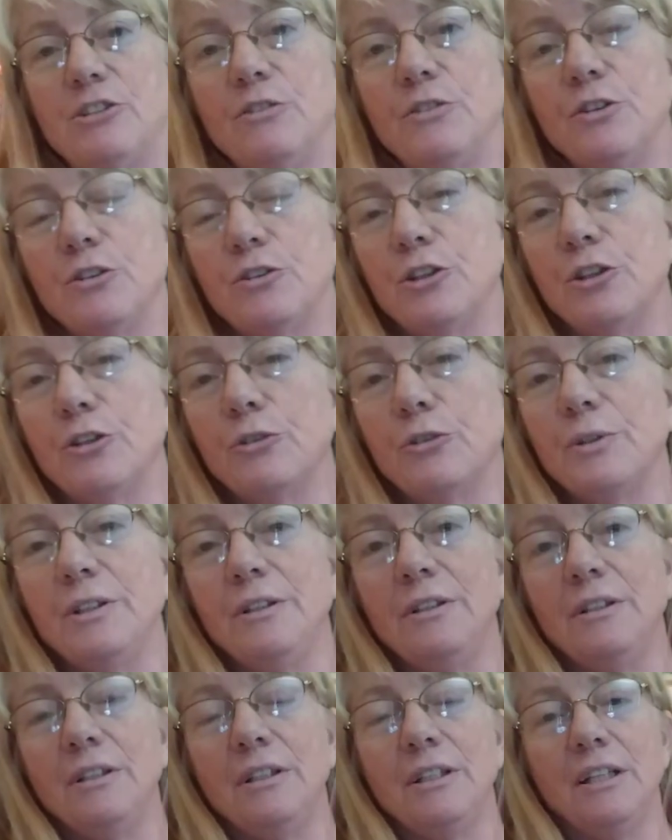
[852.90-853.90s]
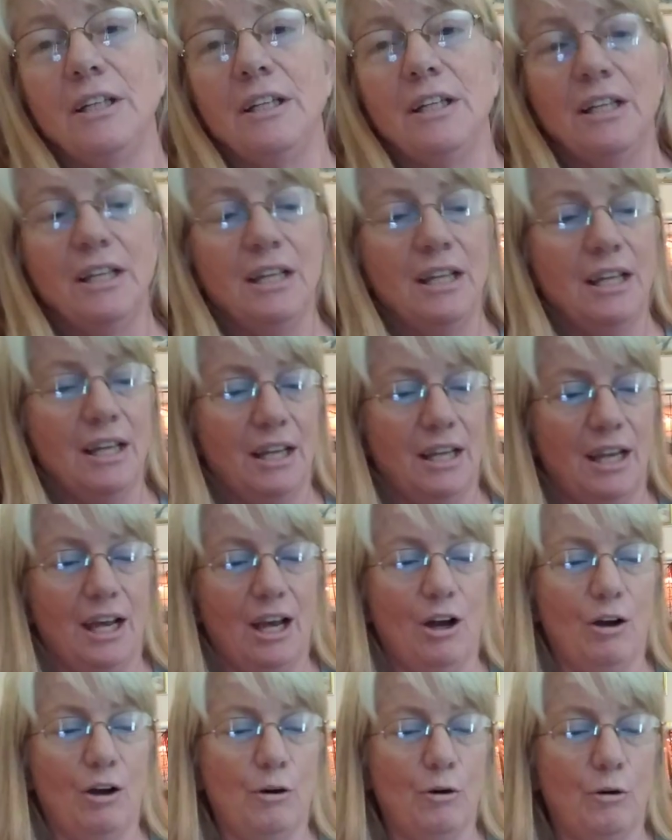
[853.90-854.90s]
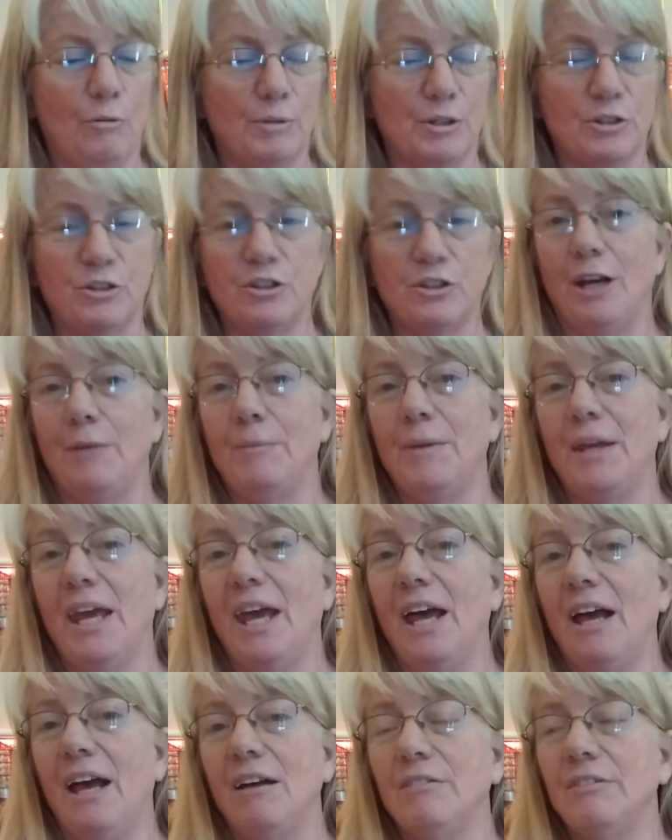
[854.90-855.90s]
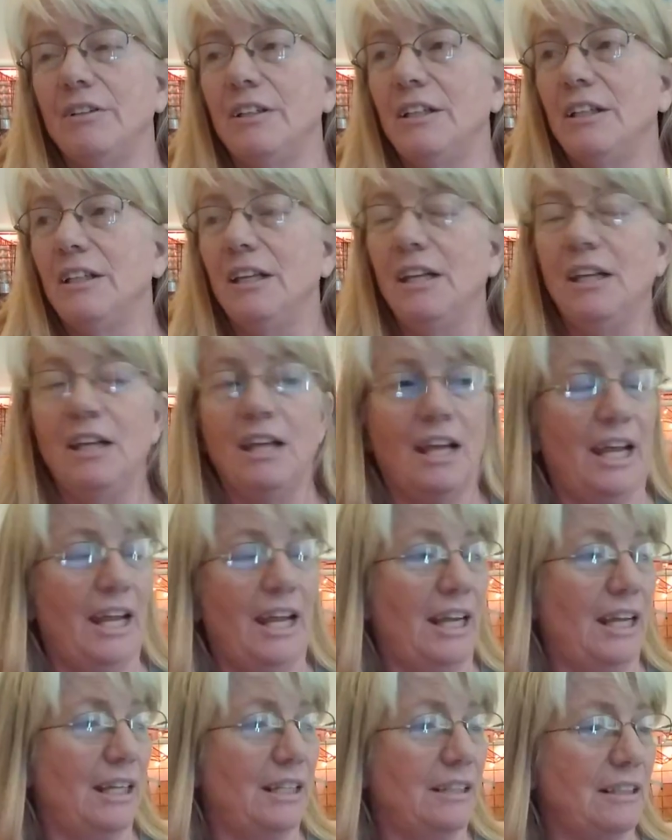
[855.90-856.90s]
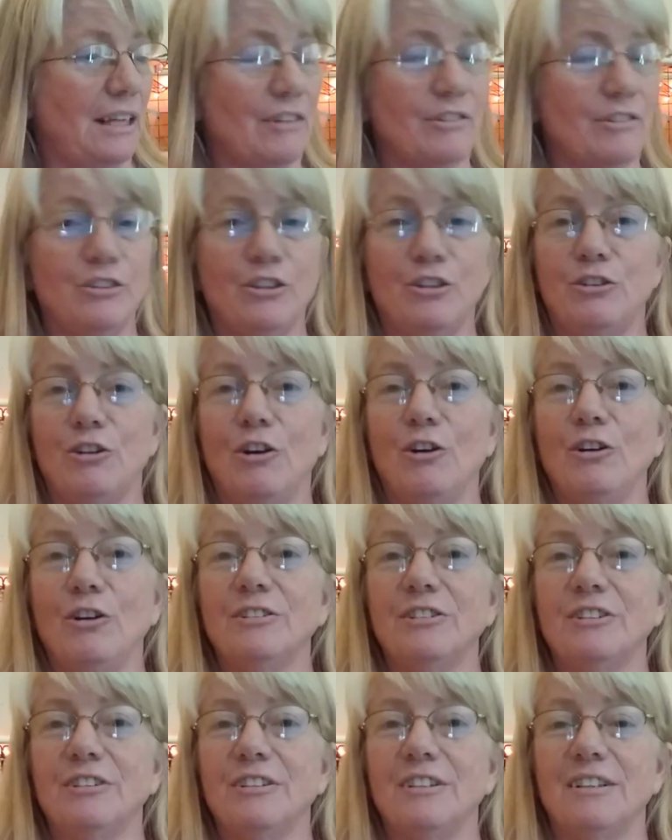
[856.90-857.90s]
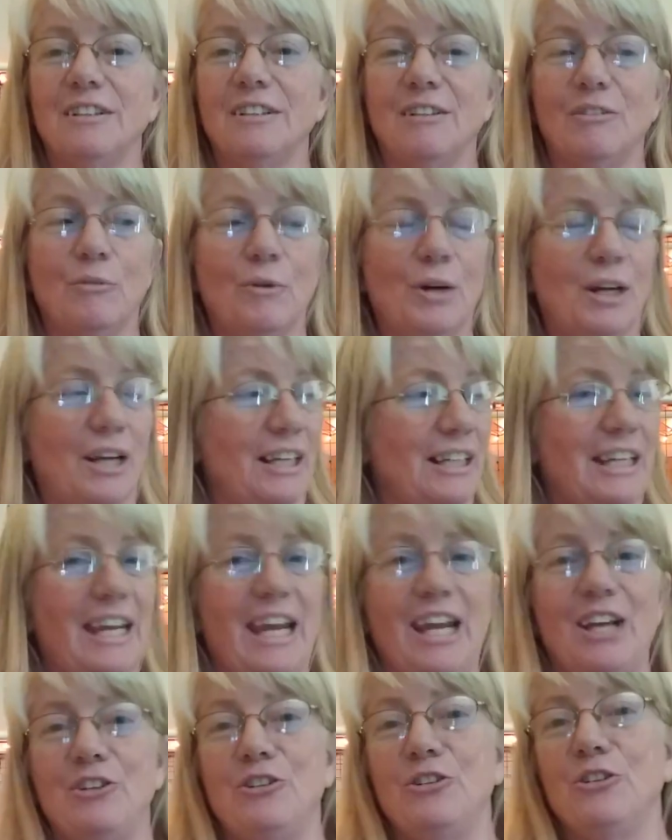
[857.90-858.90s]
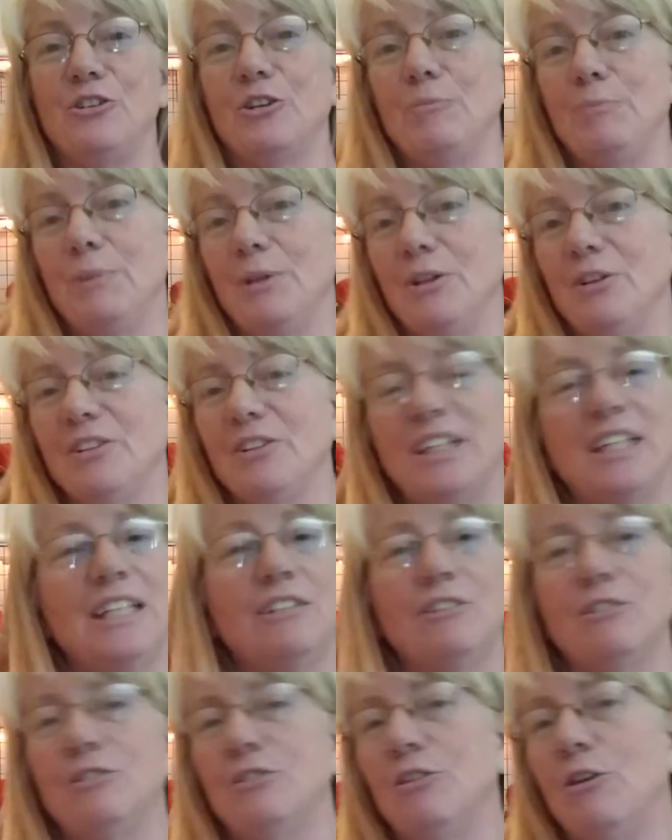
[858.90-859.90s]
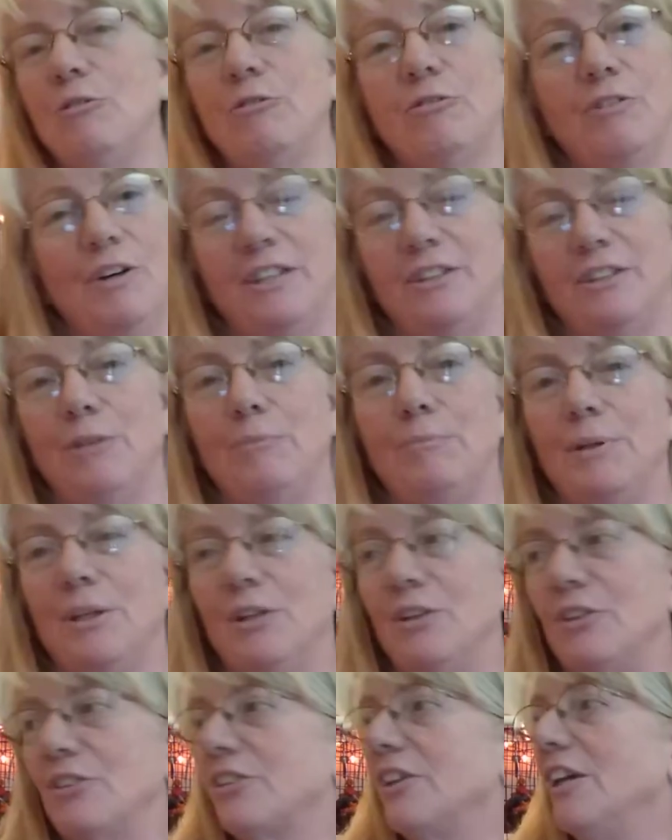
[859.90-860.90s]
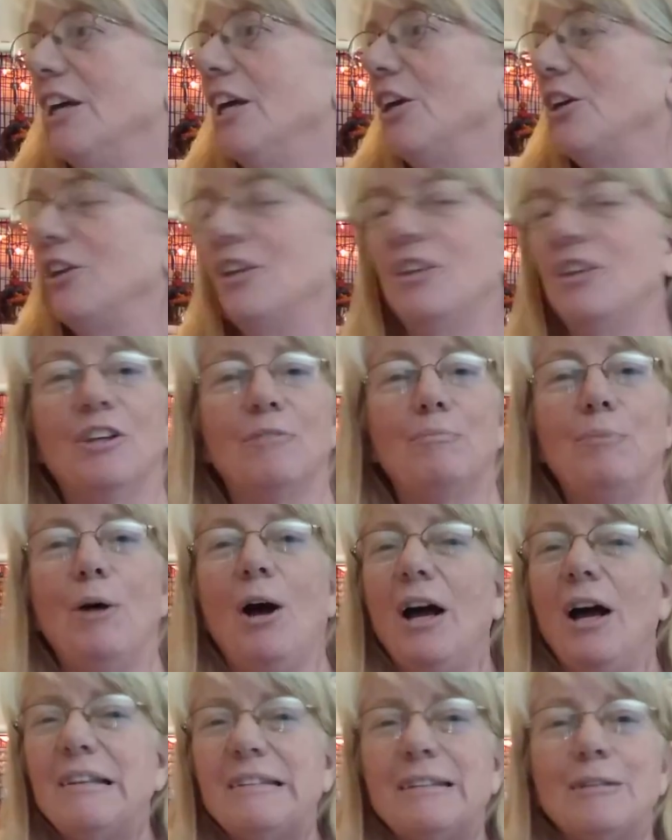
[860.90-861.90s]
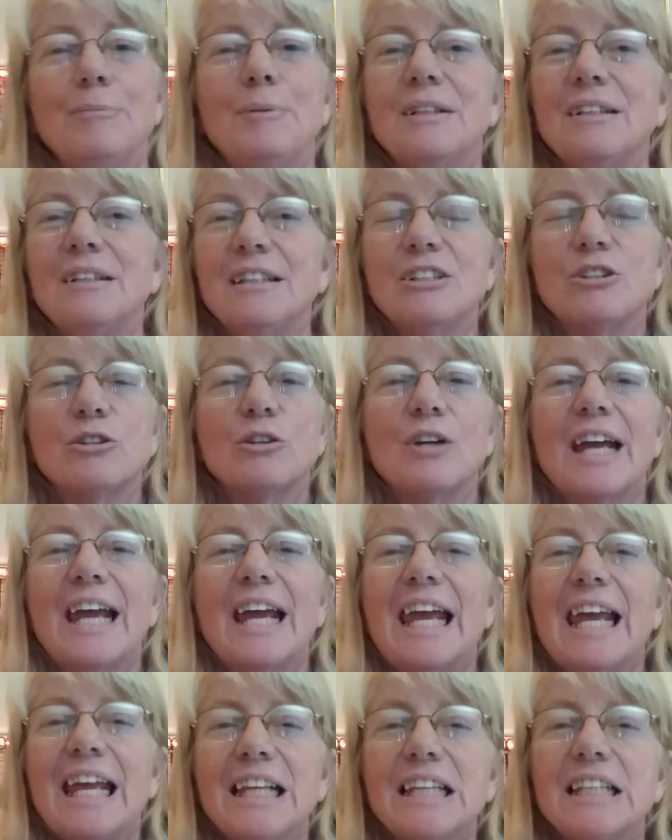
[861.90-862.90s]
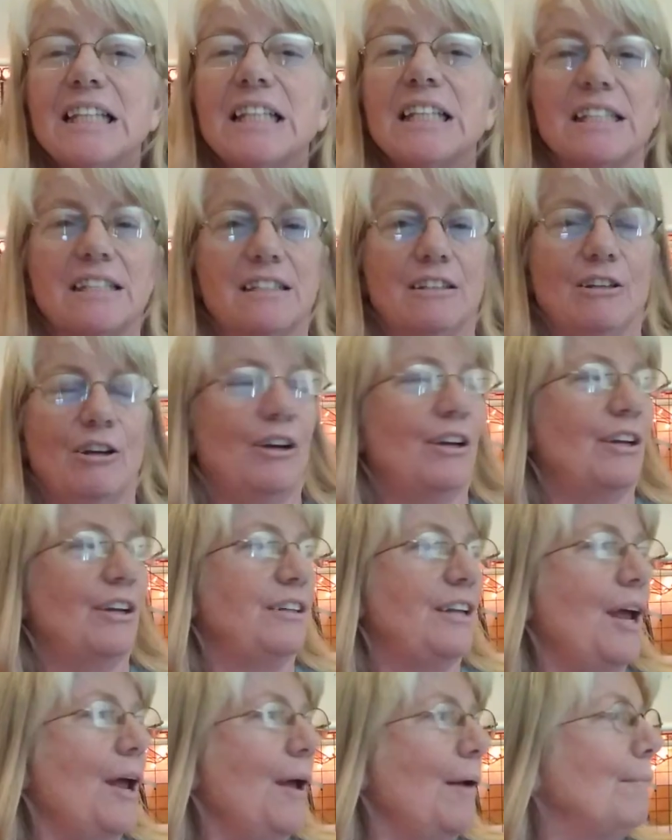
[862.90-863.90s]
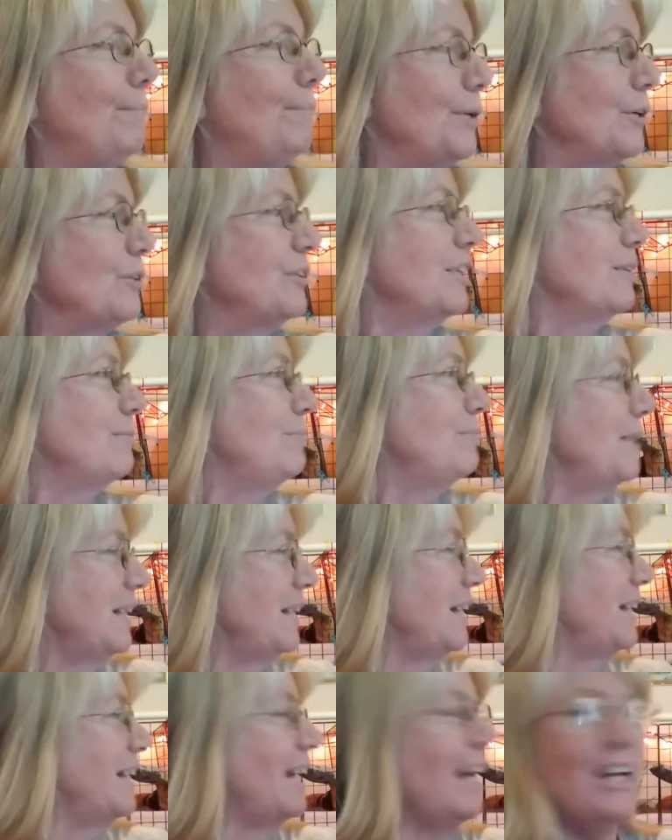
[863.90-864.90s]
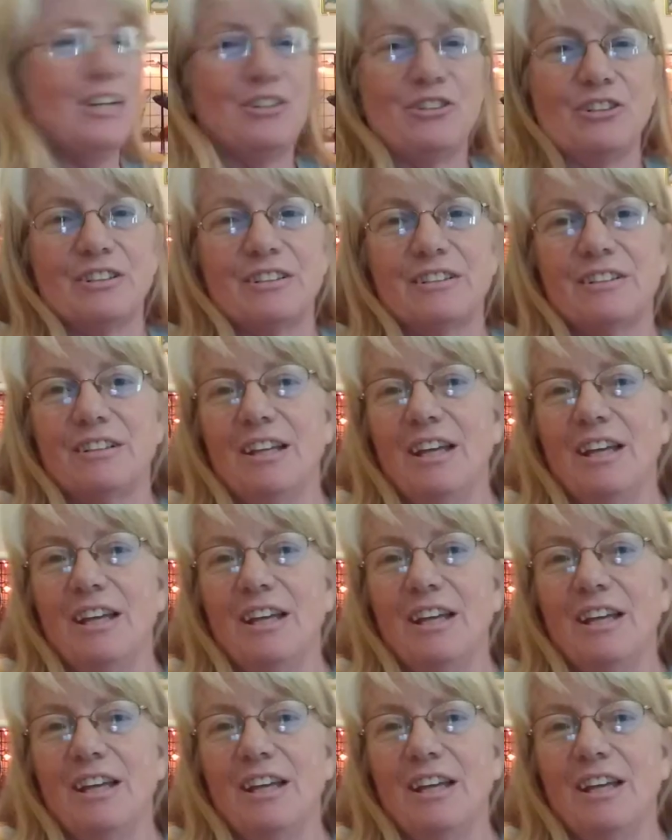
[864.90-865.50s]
of your children, how much time they have, and as an adult, what kind of cage you can build. It's so fun to build. The possibilities are endless on building piggy cages.